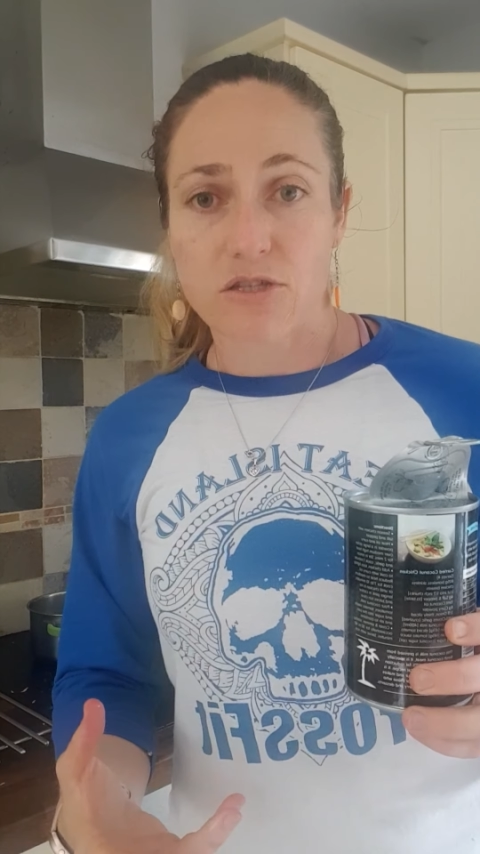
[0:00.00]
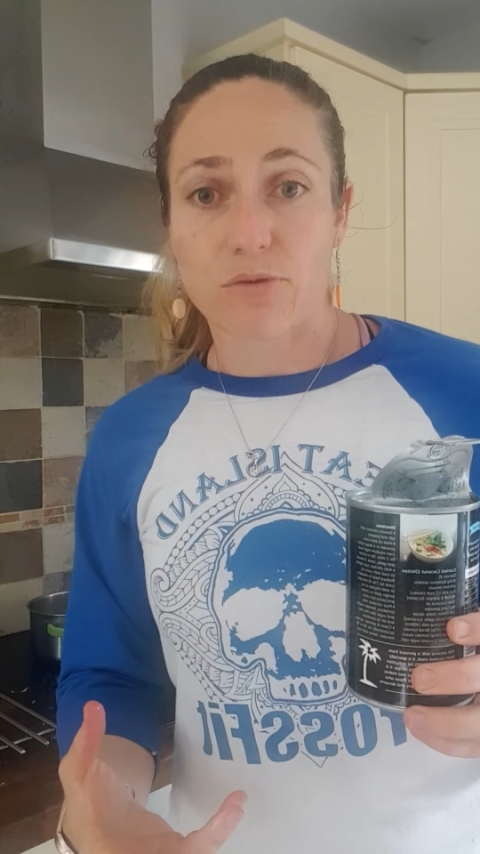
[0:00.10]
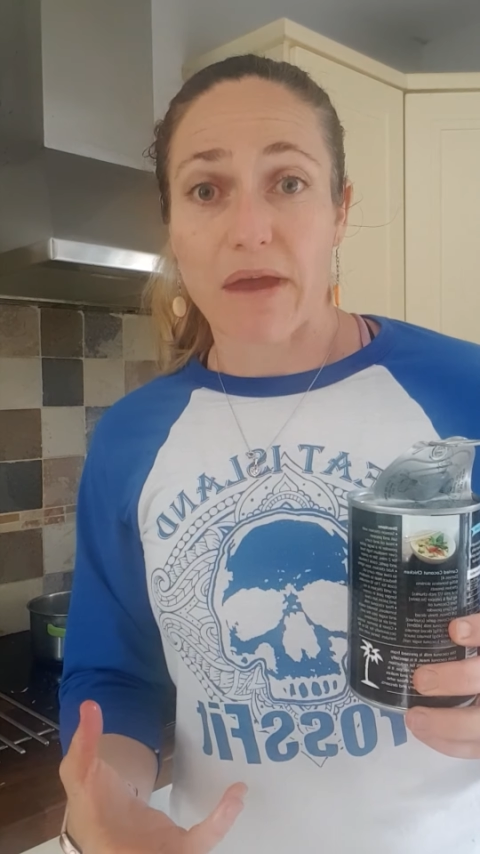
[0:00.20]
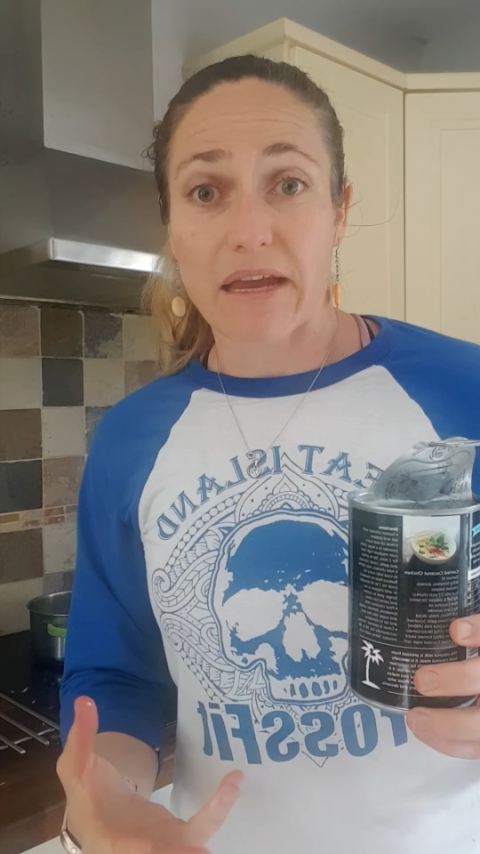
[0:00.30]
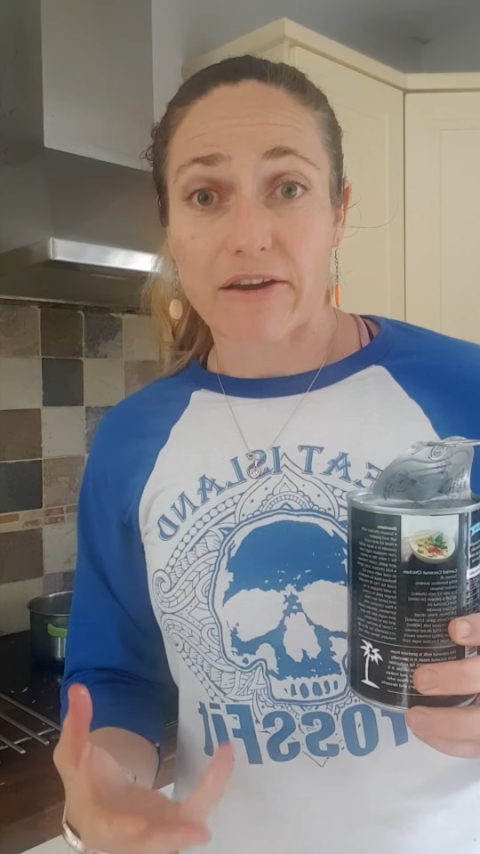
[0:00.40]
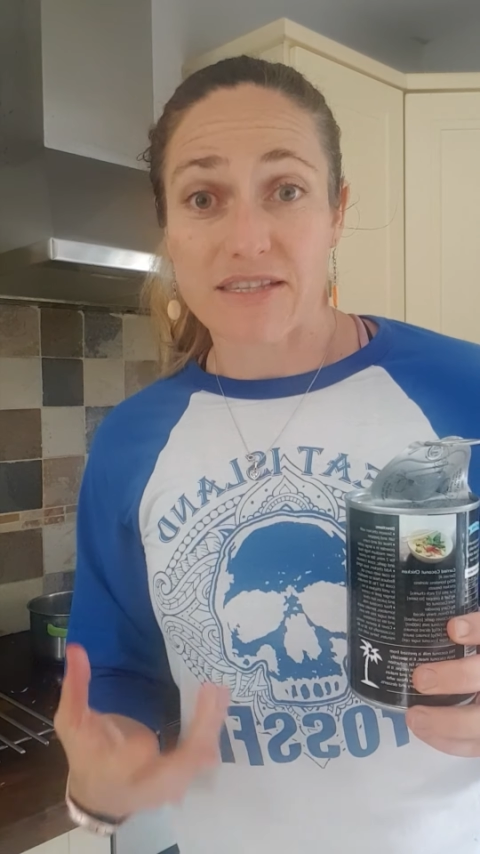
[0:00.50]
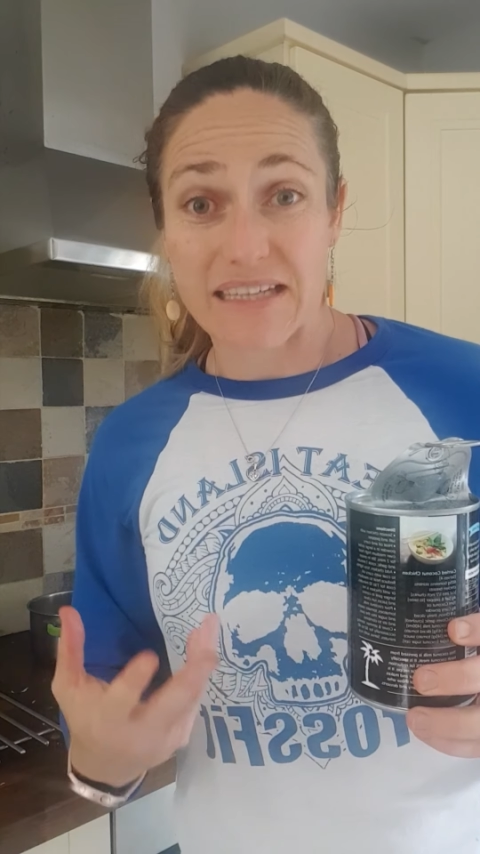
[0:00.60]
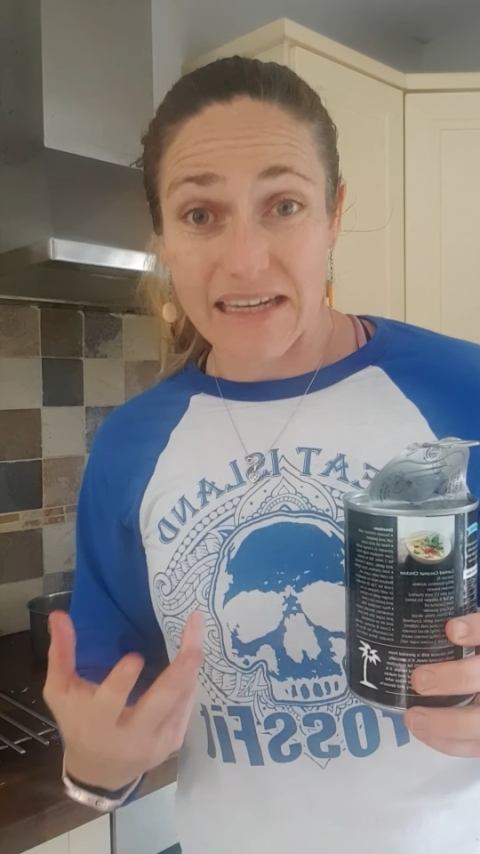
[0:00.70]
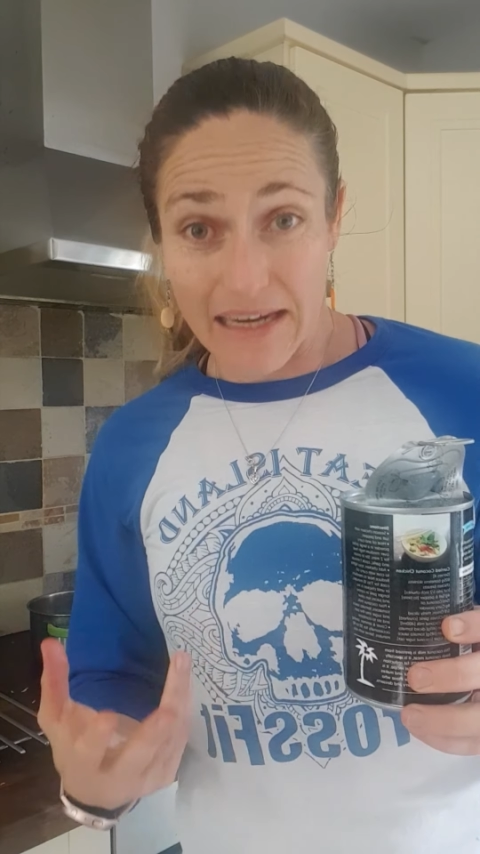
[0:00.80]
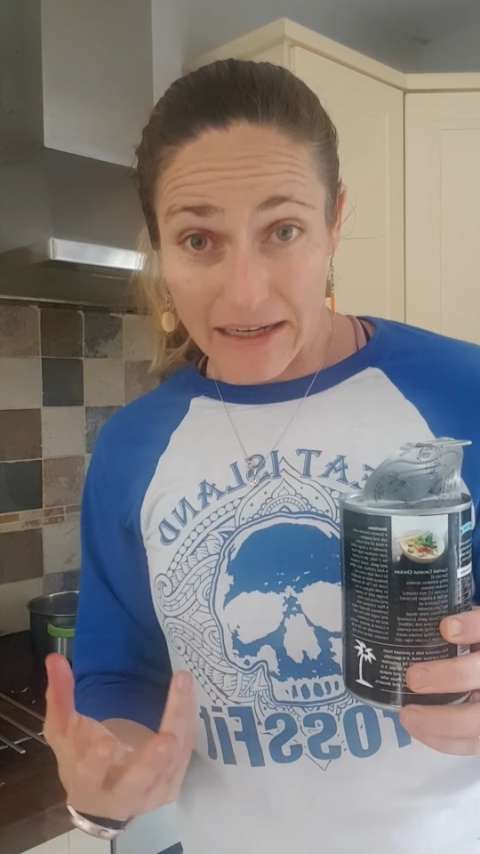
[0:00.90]
to make our
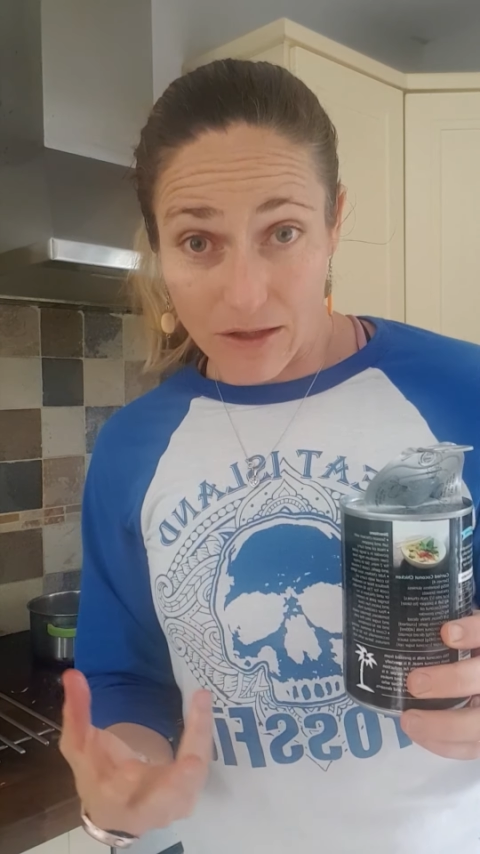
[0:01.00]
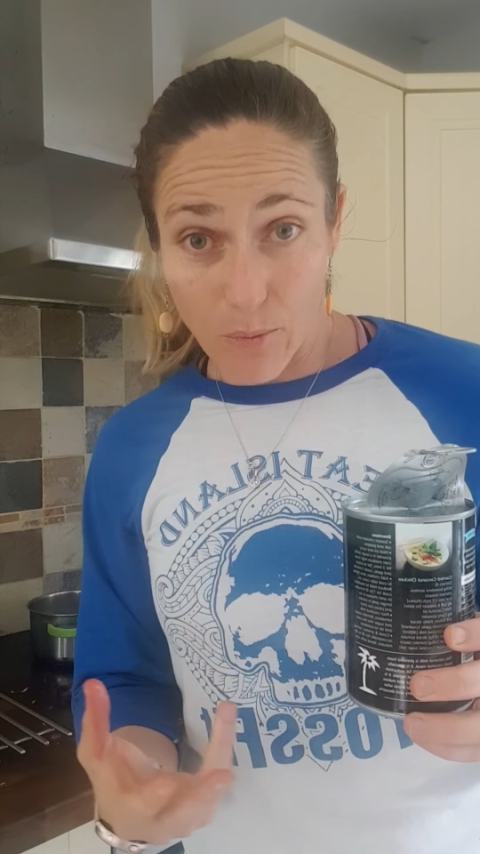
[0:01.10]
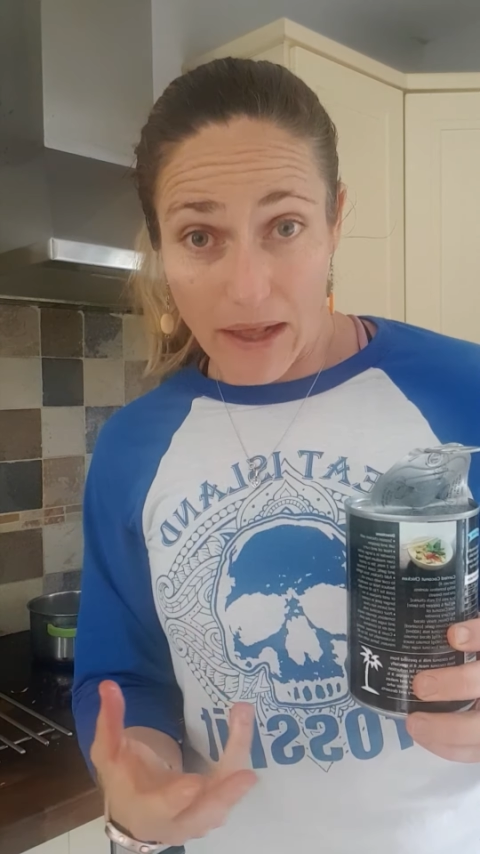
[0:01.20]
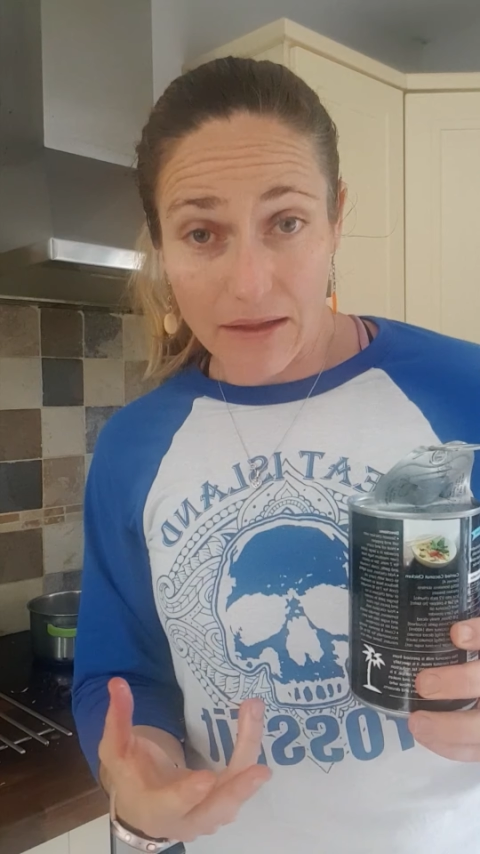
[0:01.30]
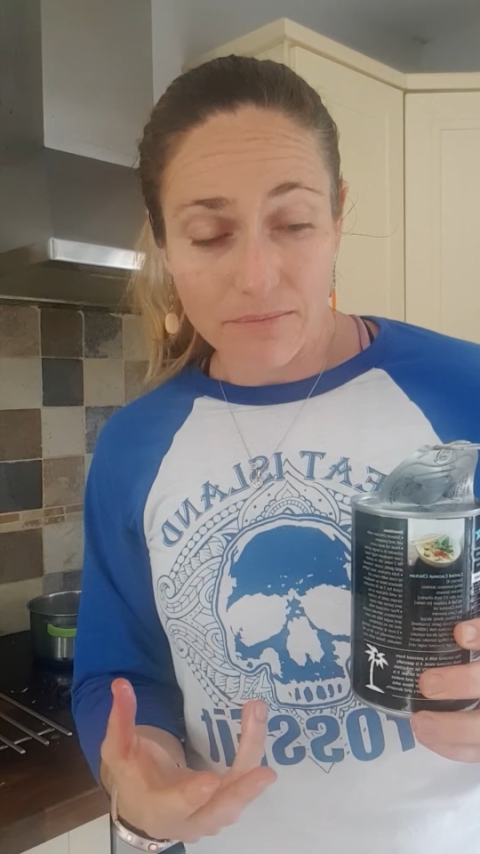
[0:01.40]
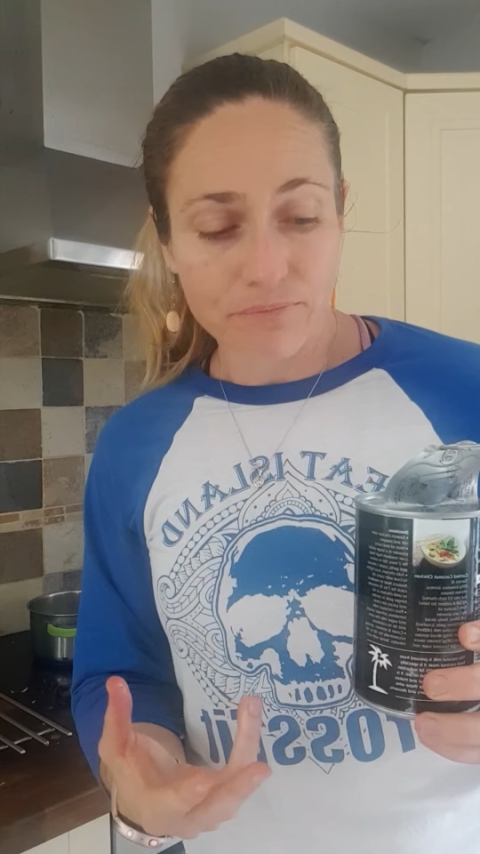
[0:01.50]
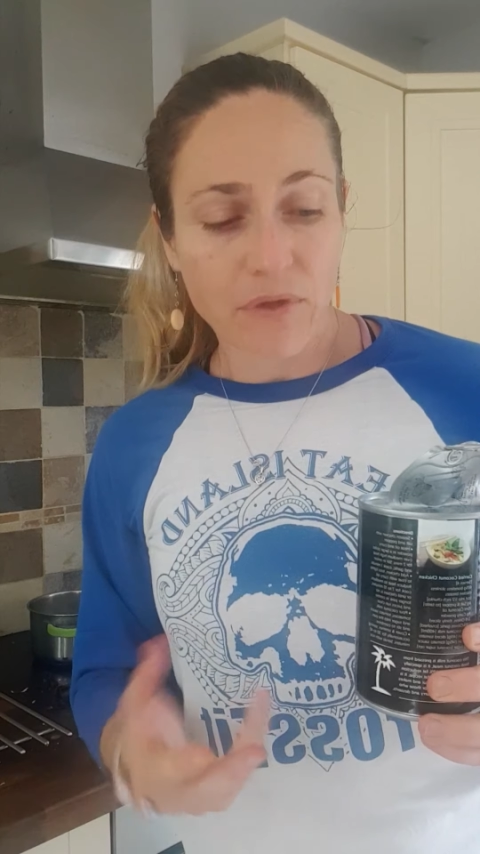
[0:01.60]
skin heal well.